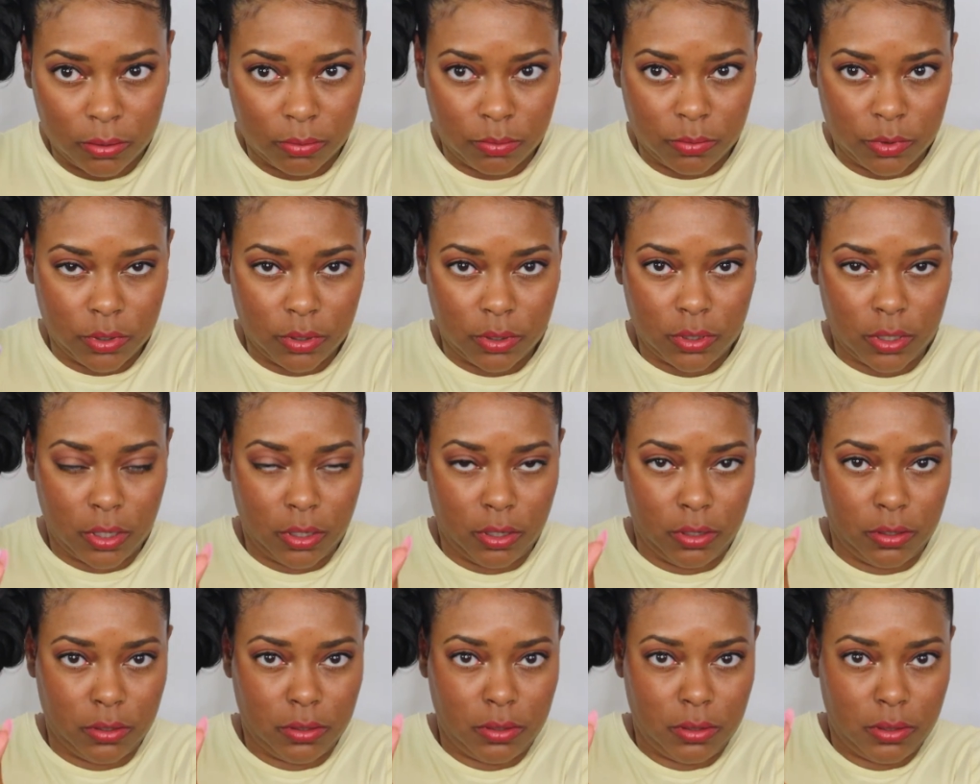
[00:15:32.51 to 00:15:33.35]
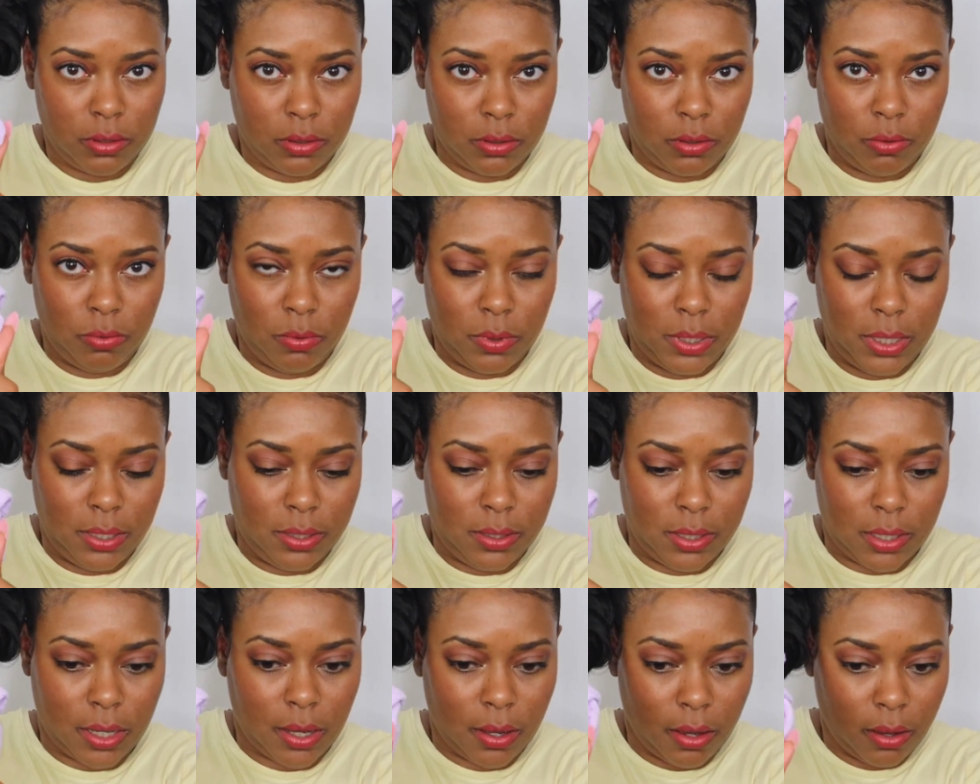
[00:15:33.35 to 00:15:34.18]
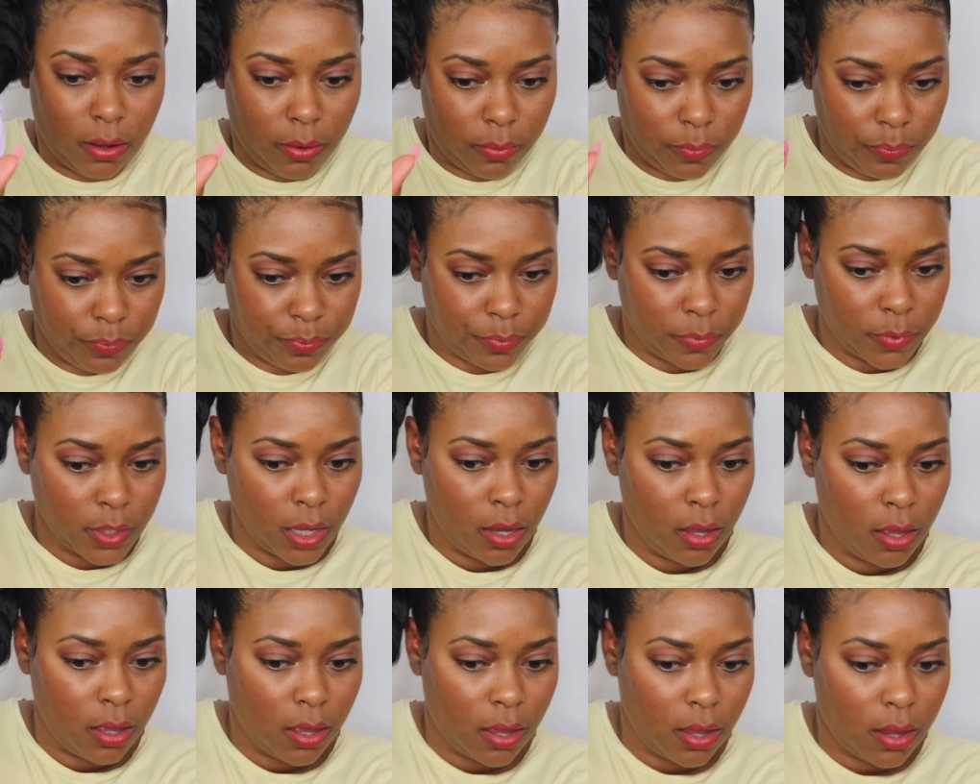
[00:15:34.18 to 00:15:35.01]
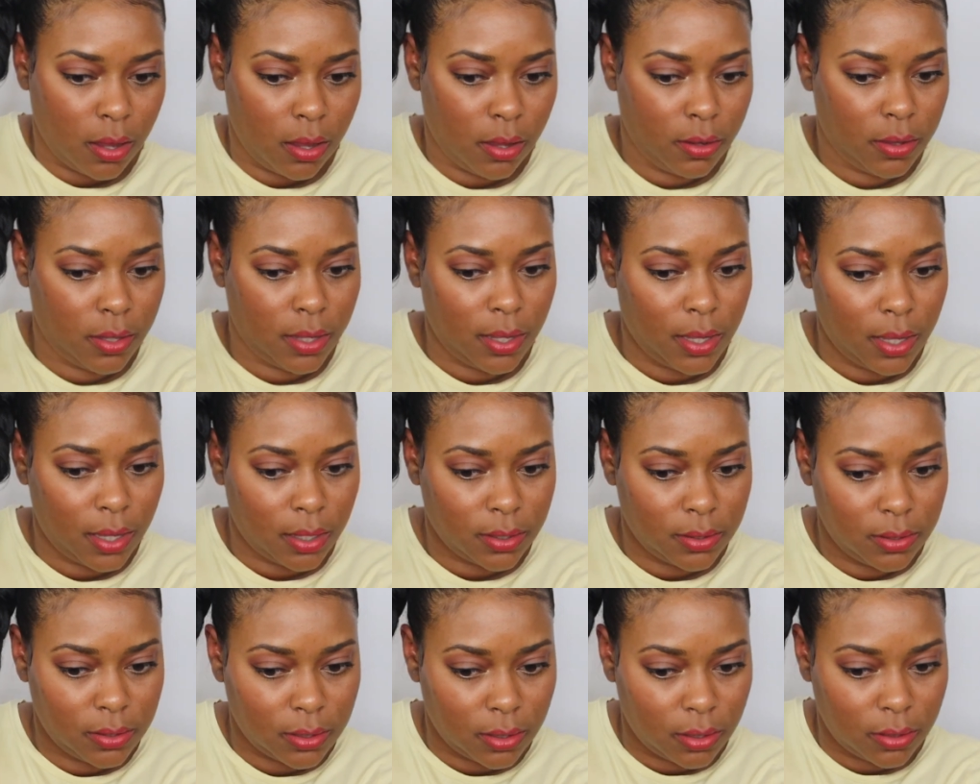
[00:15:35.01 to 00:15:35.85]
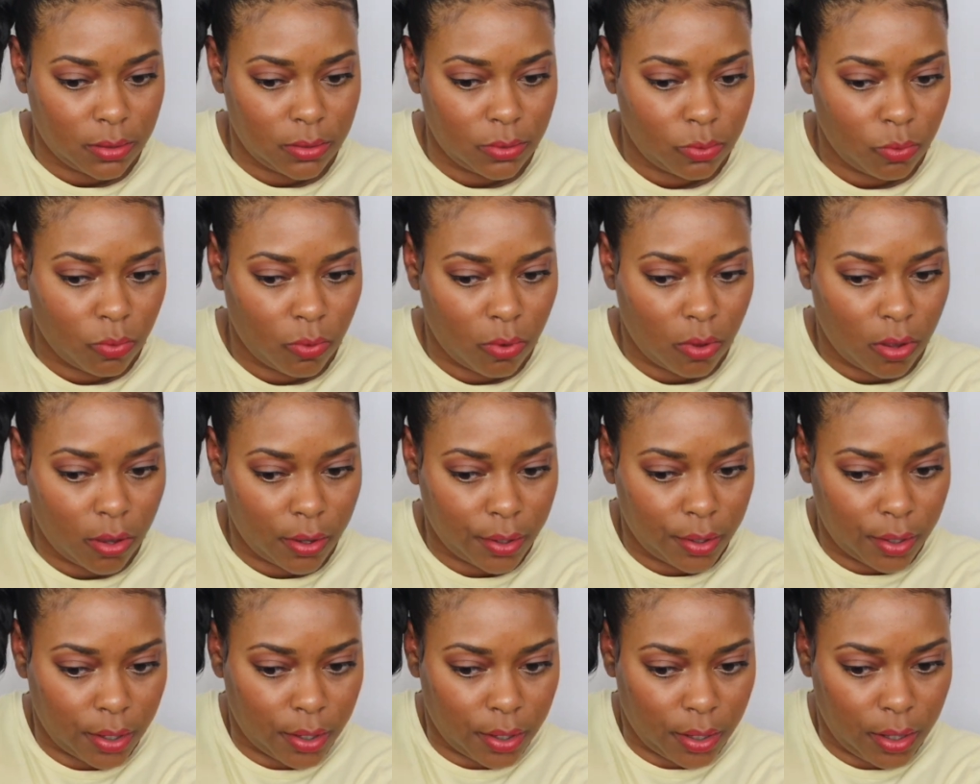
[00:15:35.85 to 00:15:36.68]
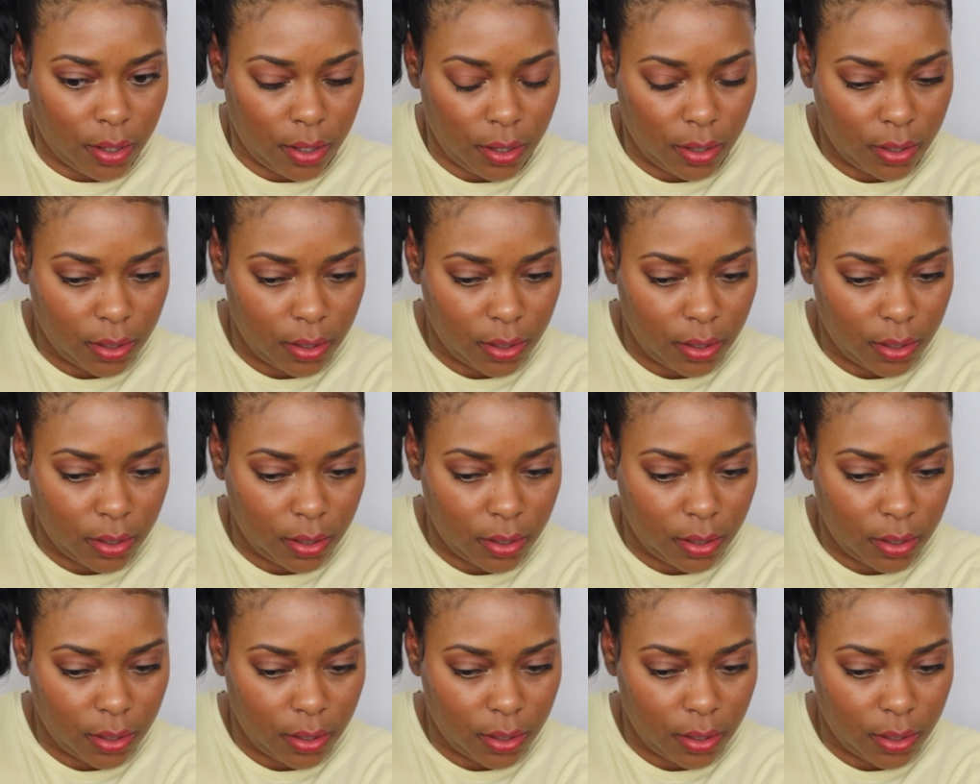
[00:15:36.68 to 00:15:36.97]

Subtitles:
I'm just gonna squeeze out all the excess water.